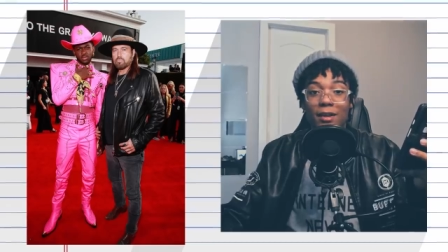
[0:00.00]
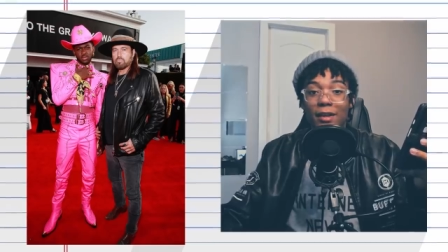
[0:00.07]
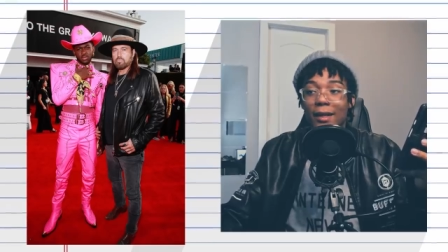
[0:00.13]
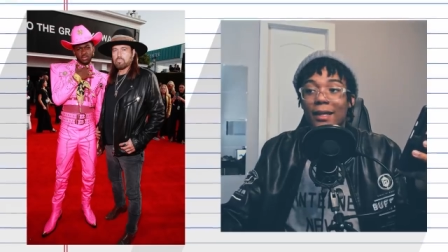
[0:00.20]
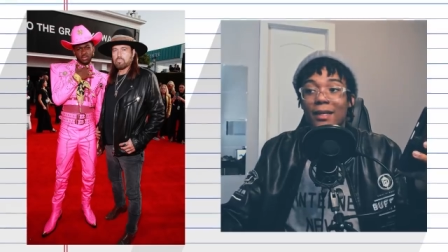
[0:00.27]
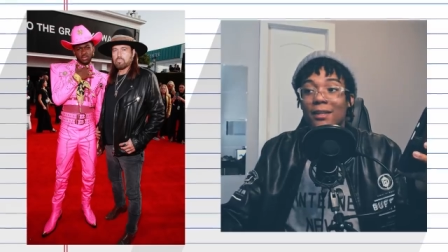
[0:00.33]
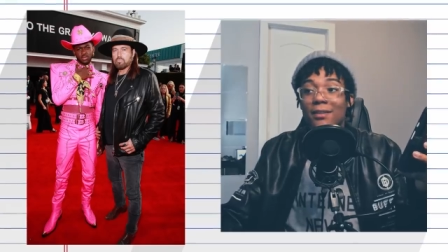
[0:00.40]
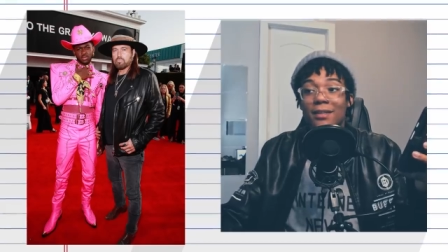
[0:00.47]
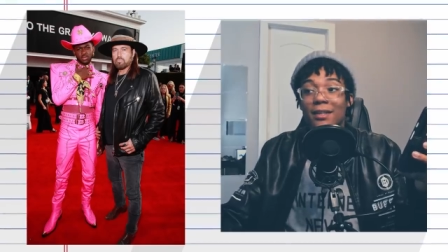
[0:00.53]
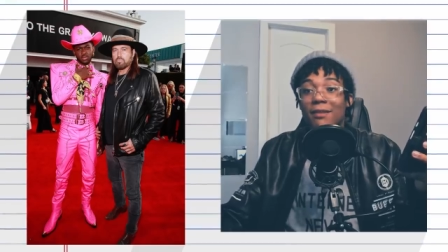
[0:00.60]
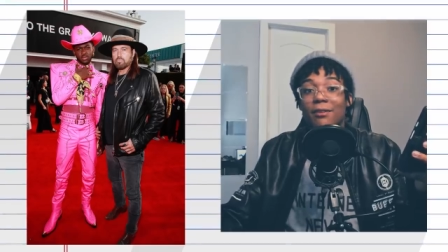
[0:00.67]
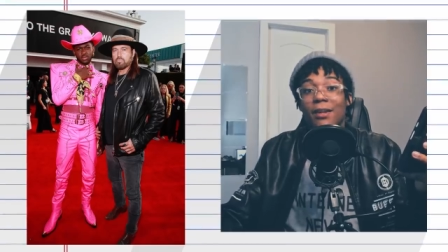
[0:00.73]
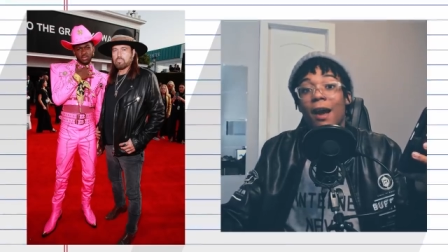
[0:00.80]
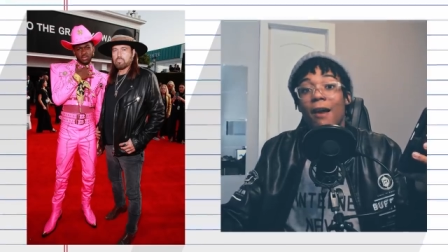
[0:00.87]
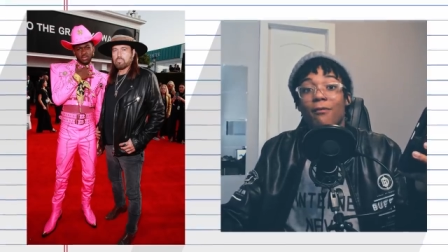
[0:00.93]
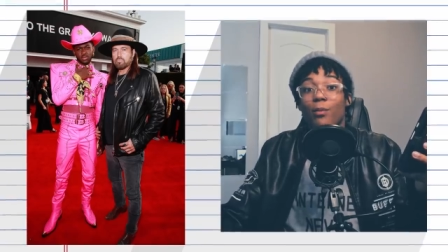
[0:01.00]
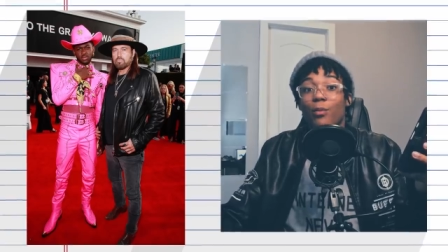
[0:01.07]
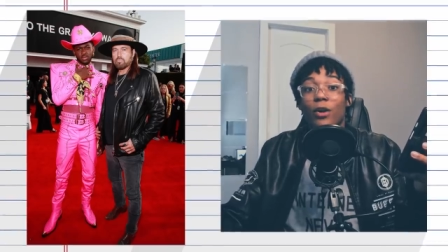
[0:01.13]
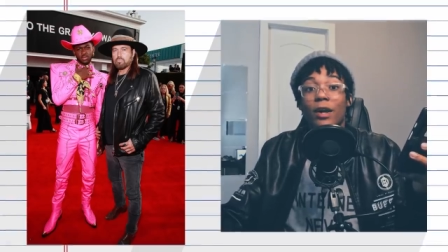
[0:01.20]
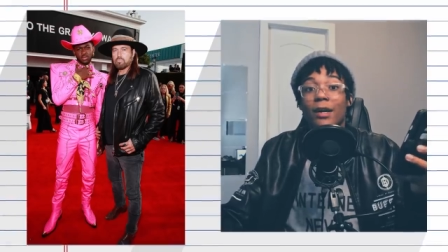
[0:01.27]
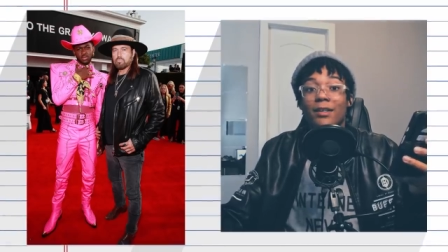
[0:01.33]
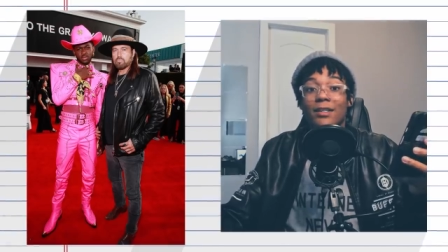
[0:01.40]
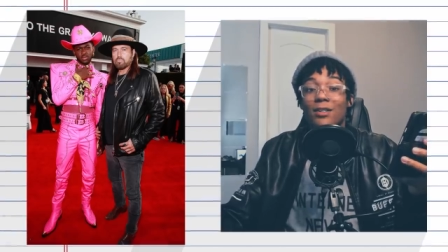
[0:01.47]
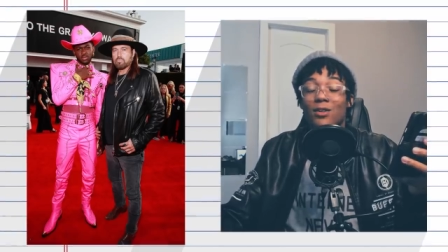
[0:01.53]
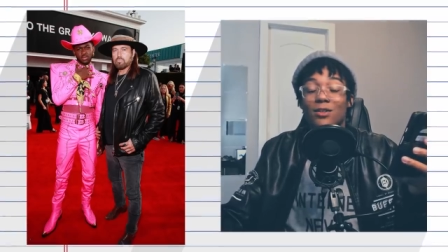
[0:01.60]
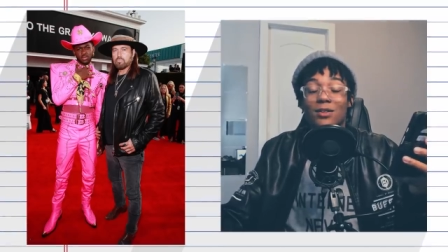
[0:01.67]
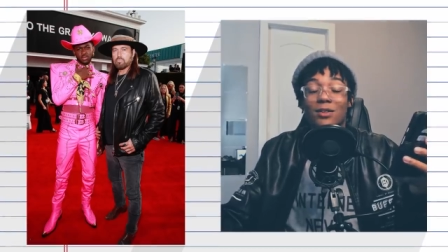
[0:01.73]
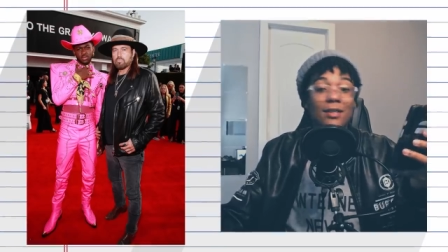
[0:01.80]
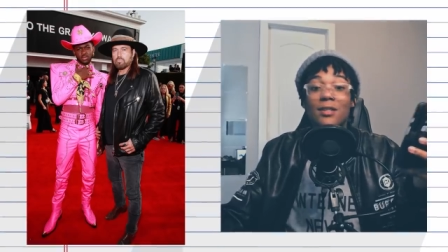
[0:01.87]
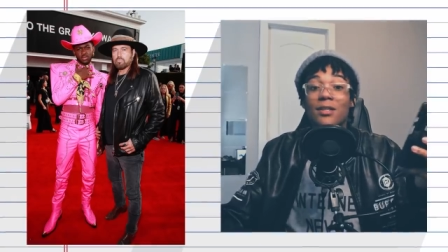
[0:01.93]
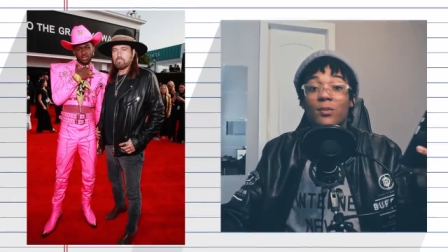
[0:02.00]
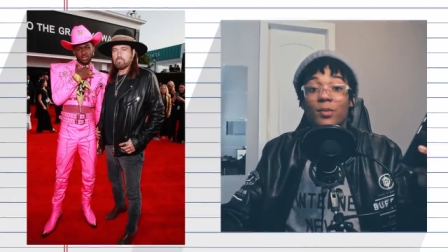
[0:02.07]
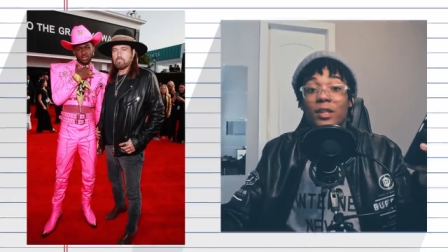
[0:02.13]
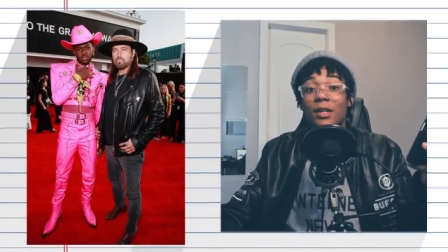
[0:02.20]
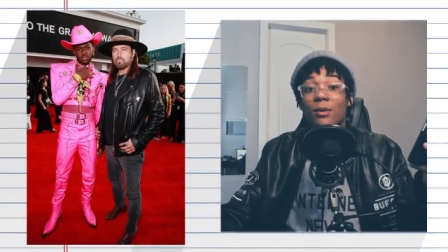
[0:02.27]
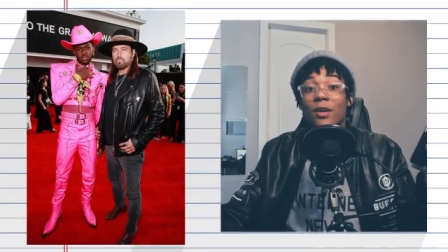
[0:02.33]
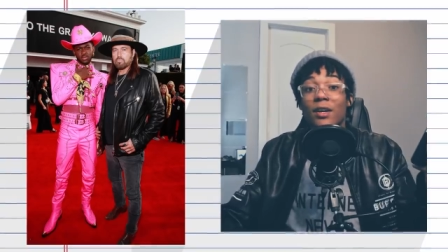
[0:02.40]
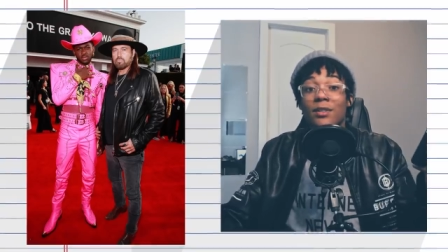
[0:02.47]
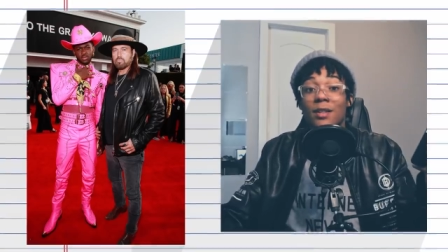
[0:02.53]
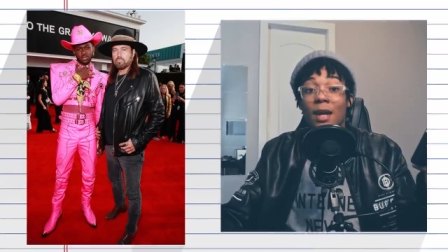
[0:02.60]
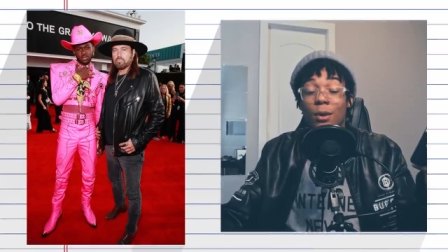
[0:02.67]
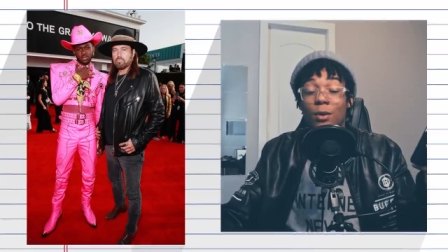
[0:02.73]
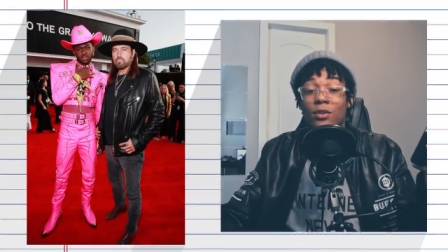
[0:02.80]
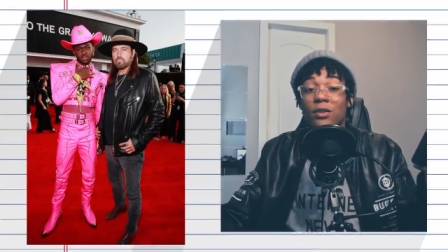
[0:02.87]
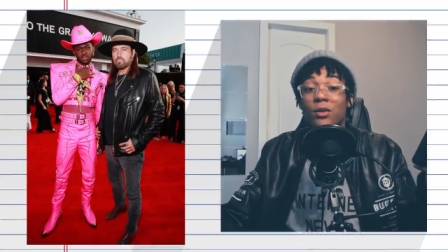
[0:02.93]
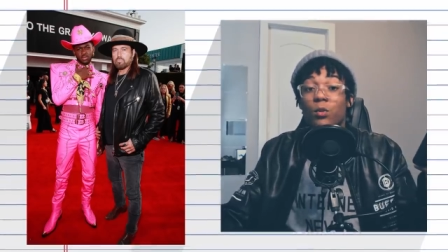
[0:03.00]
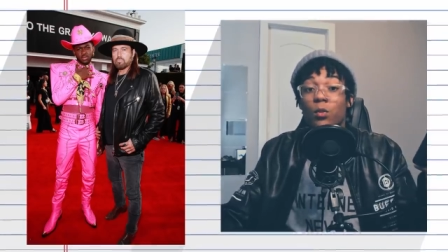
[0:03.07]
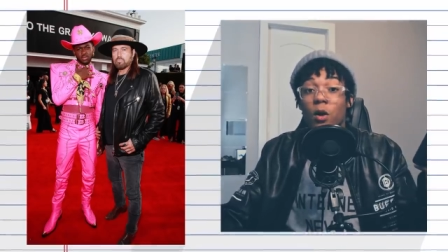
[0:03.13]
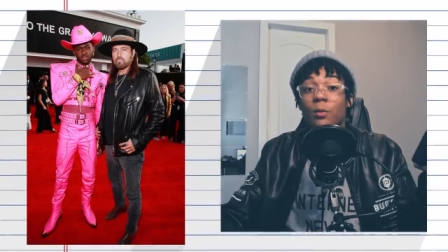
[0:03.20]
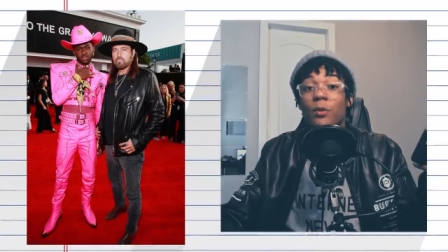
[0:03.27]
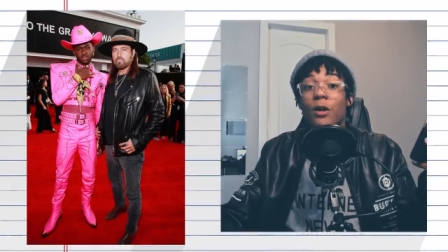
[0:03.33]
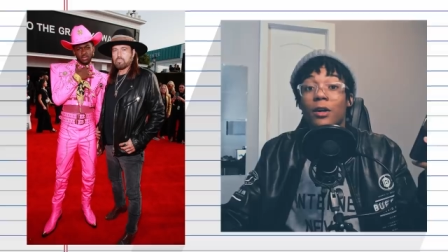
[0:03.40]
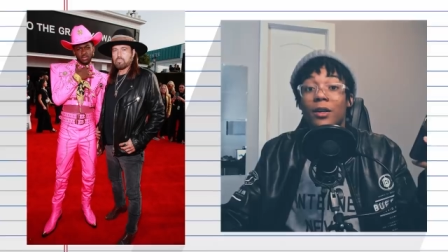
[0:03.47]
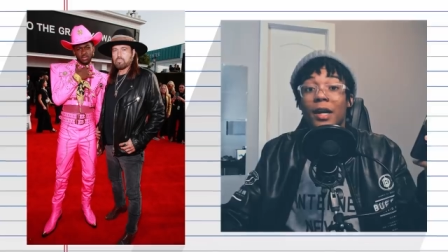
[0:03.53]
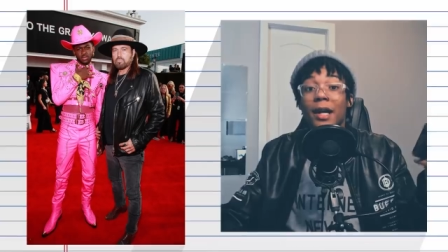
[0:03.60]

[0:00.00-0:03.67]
Like he doesn't even have a brand. He just, this is Billy Ray Cyrus in Walmart.